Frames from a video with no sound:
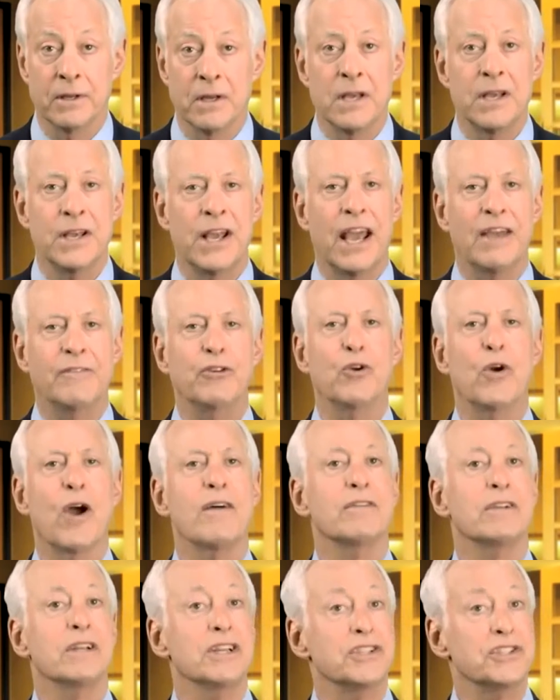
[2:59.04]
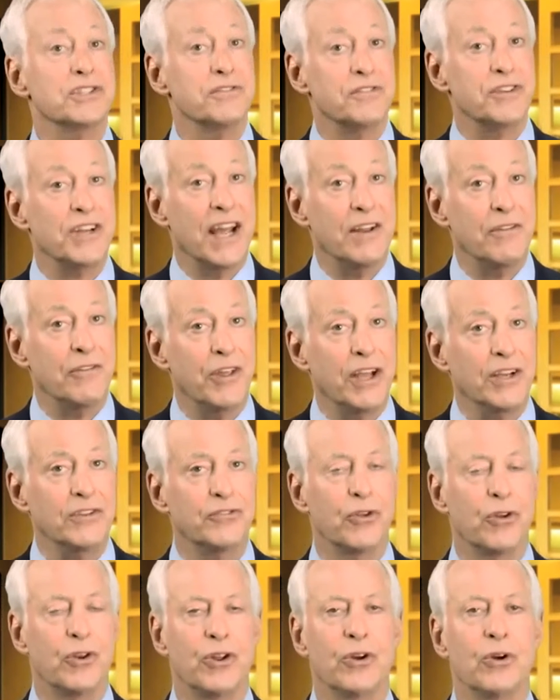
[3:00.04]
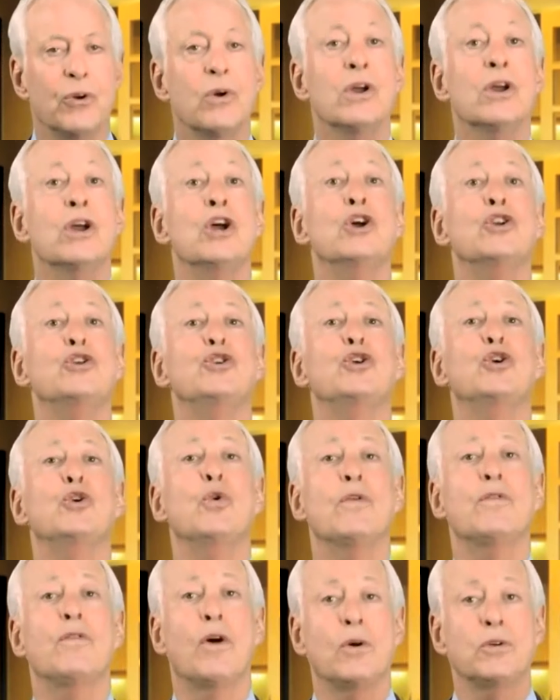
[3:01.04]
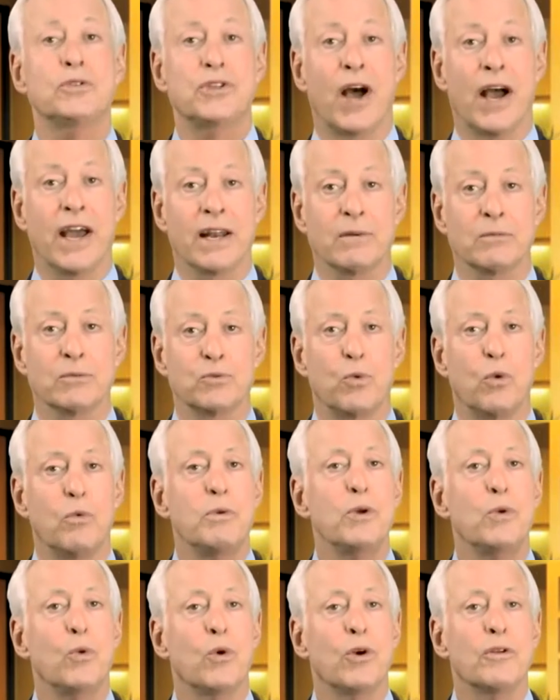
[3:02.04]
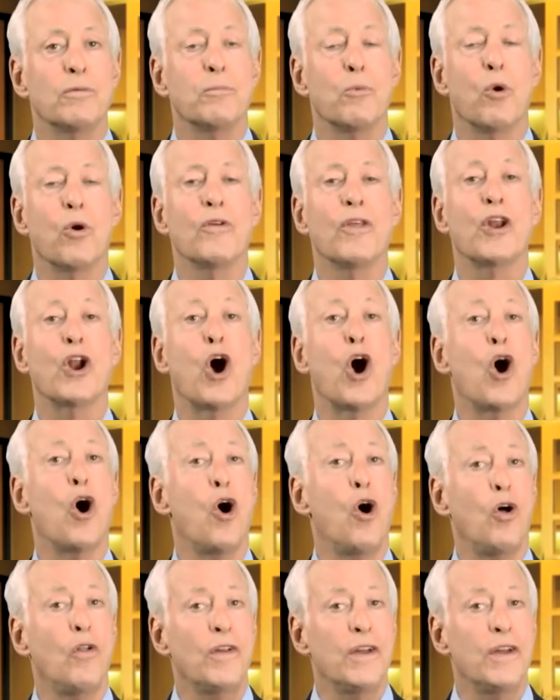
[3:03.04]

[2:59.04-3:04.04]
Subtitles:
If you have a list of 10 things to do, 2 of those items will be worth more than all the